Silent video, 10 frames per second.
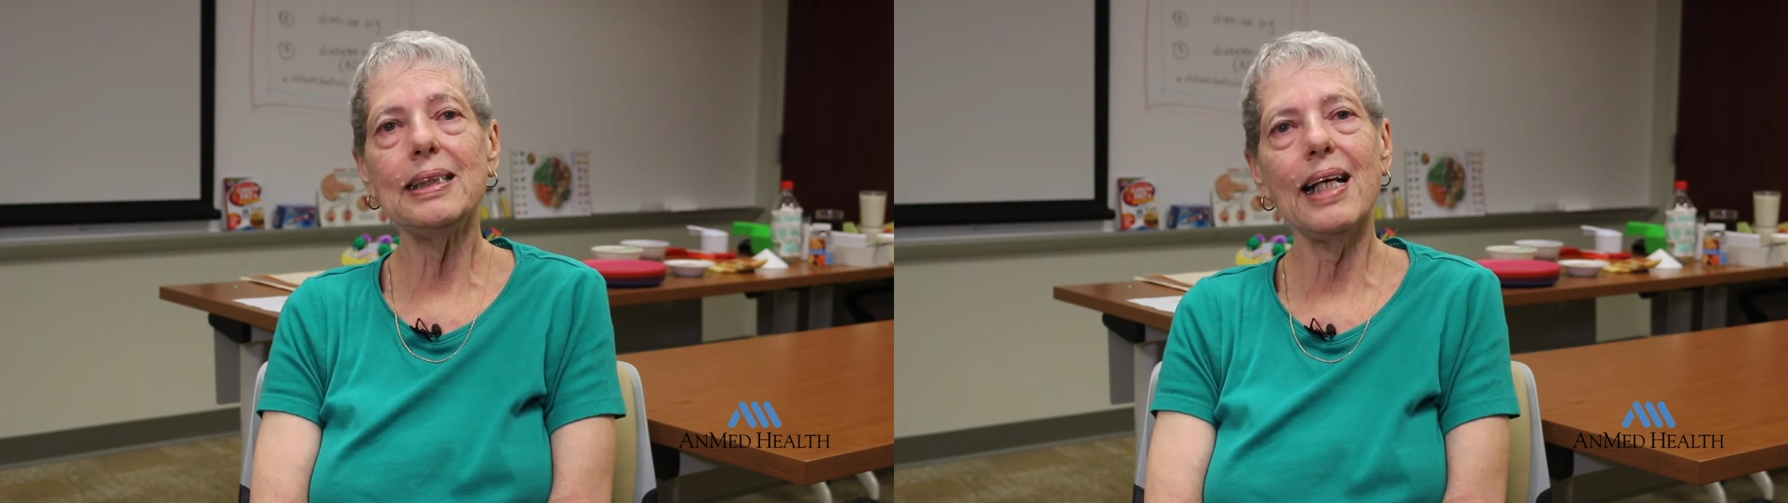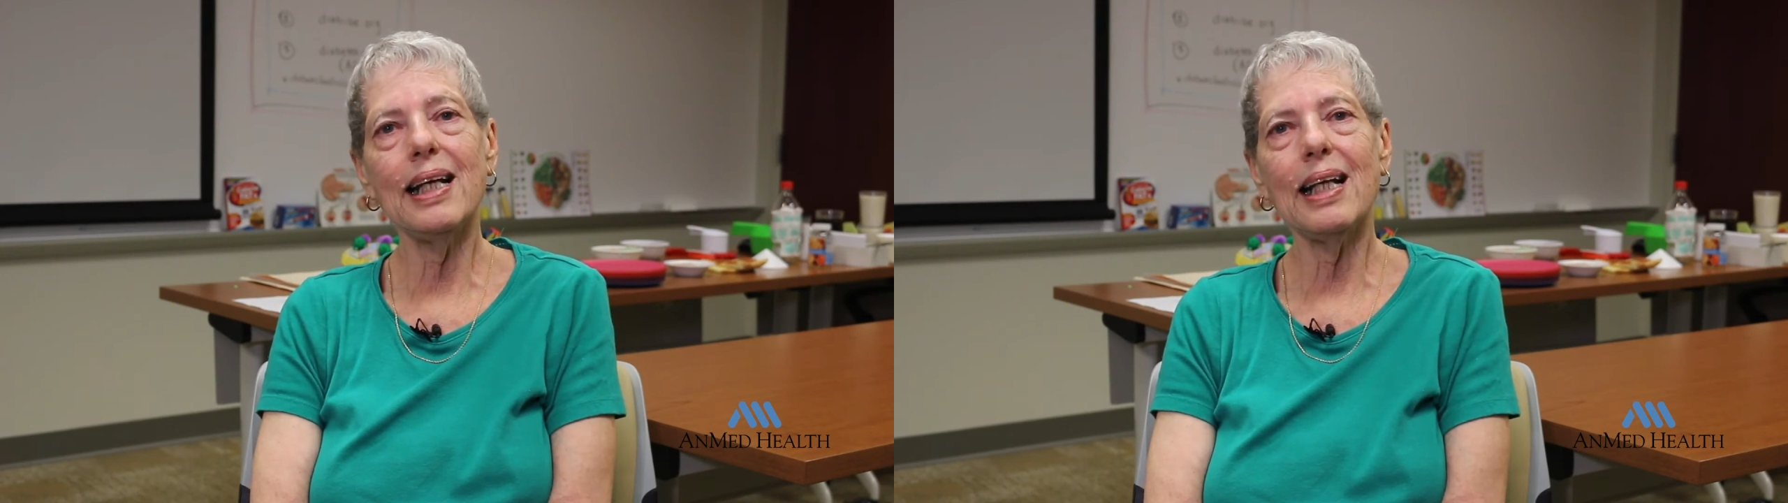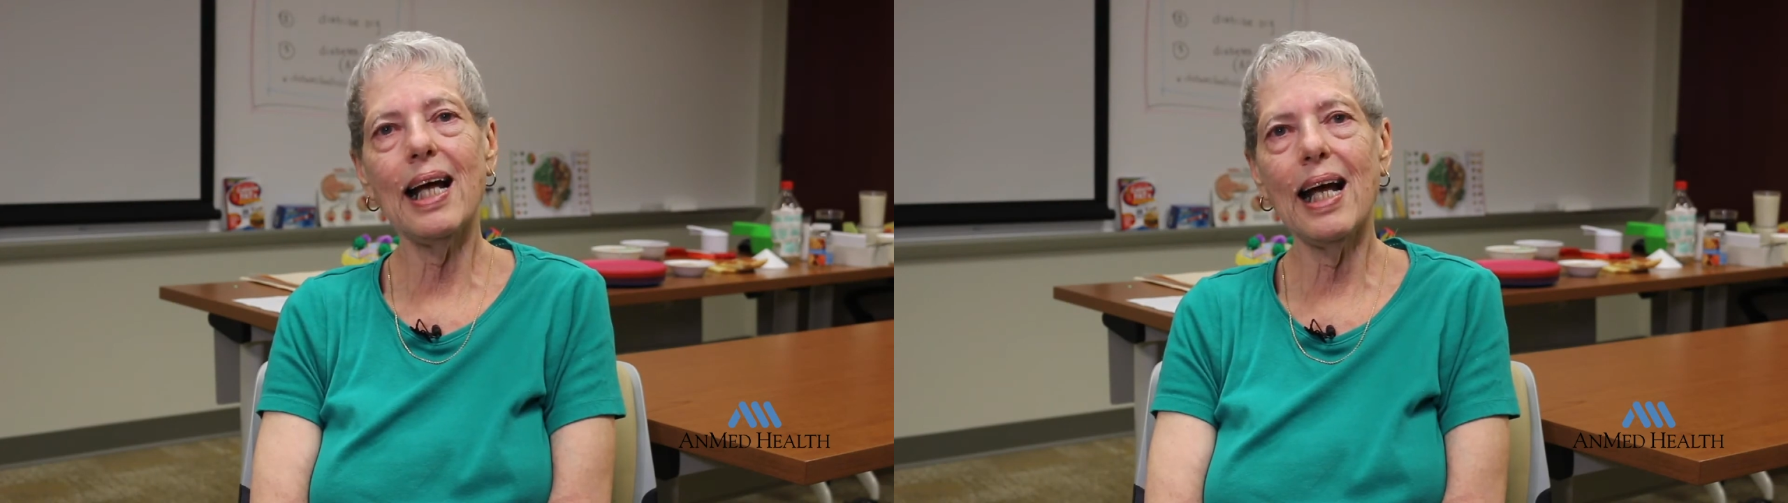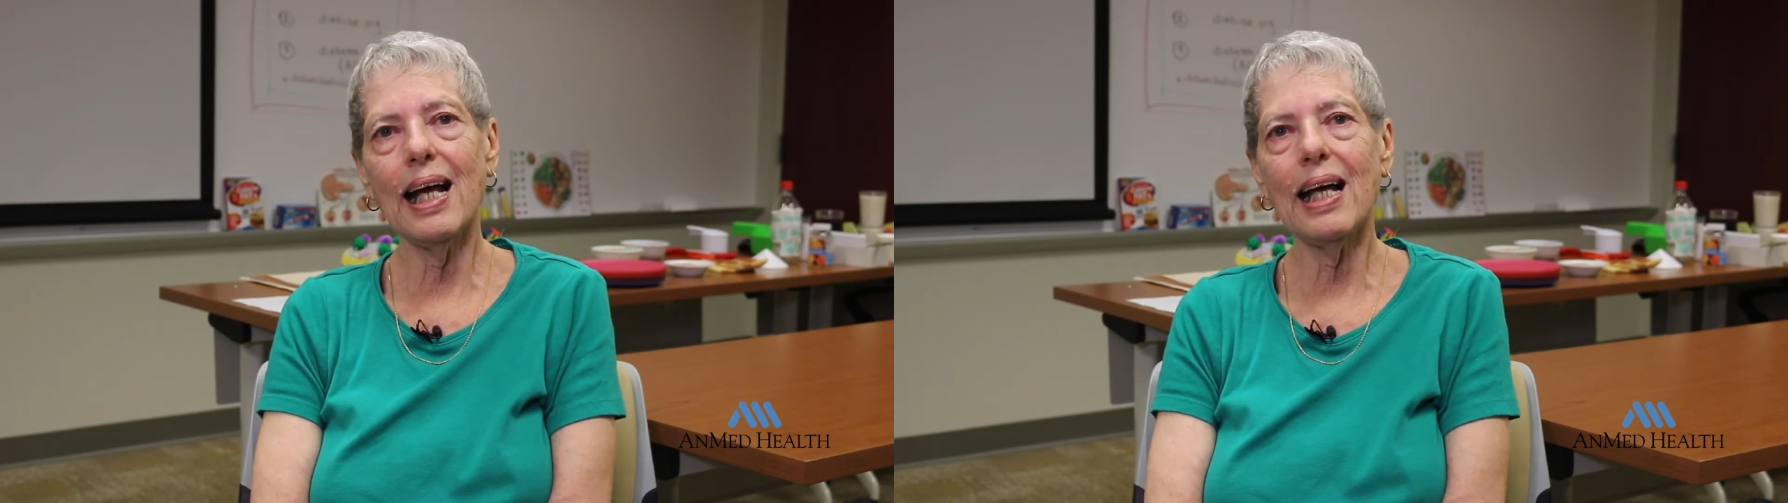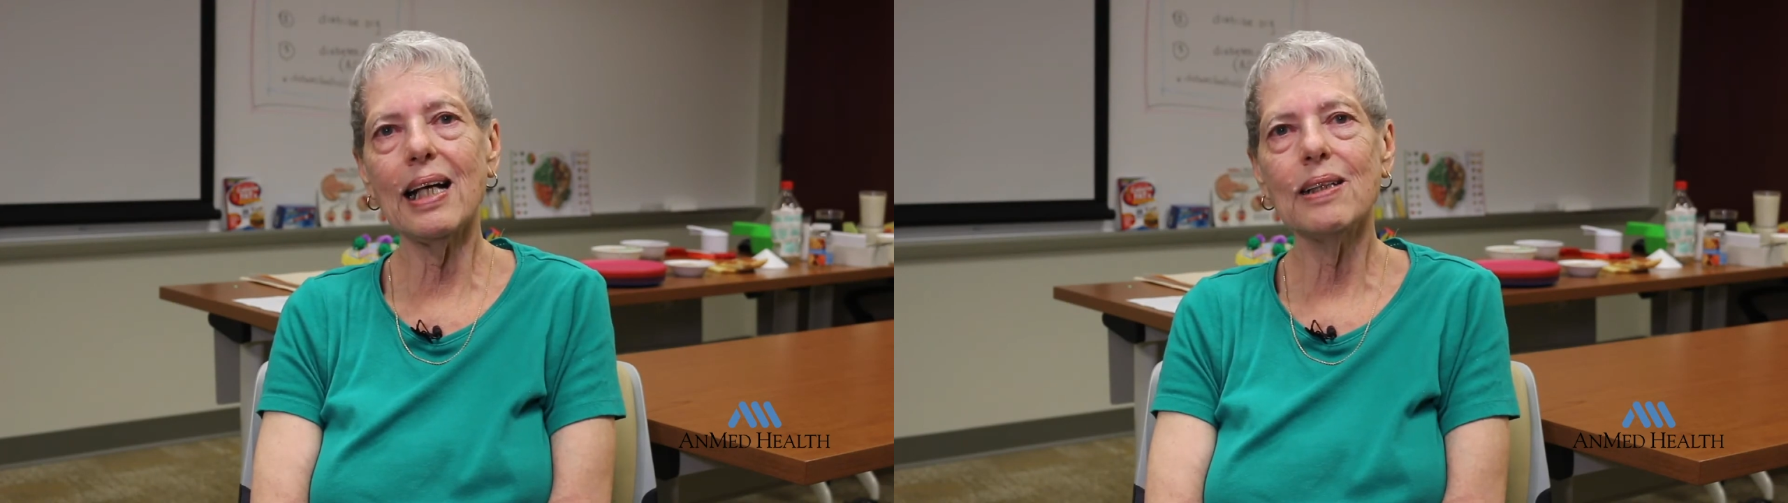that
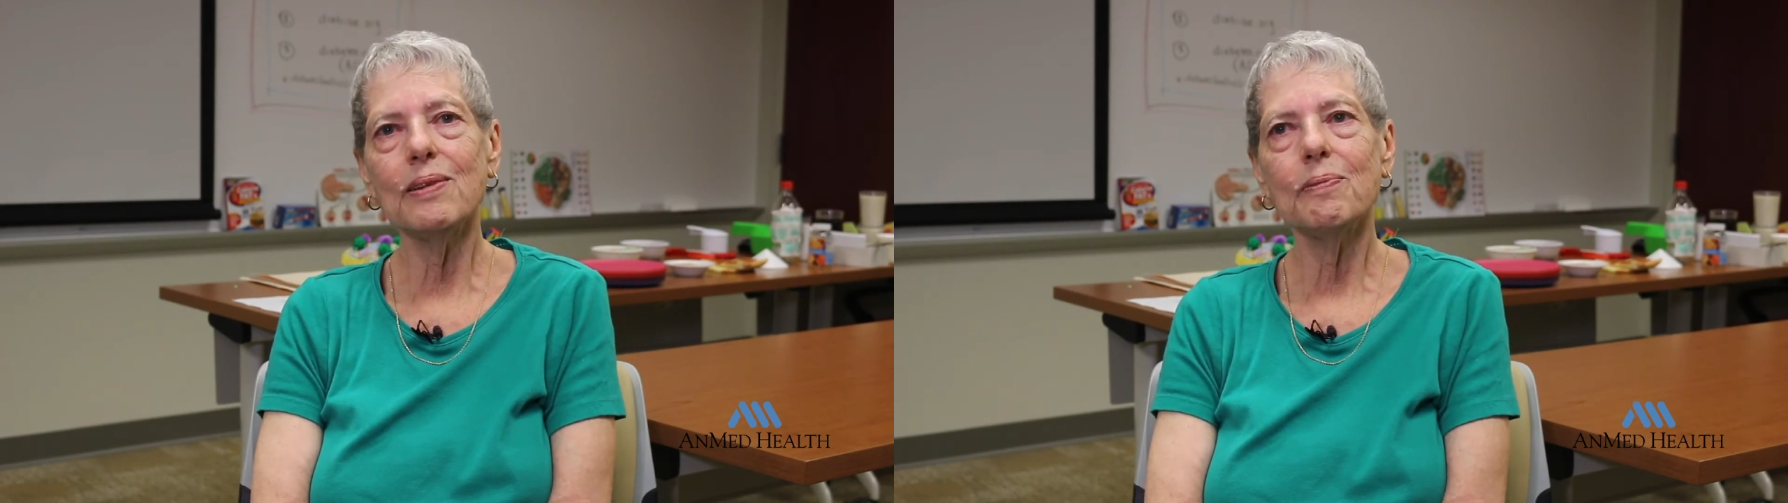high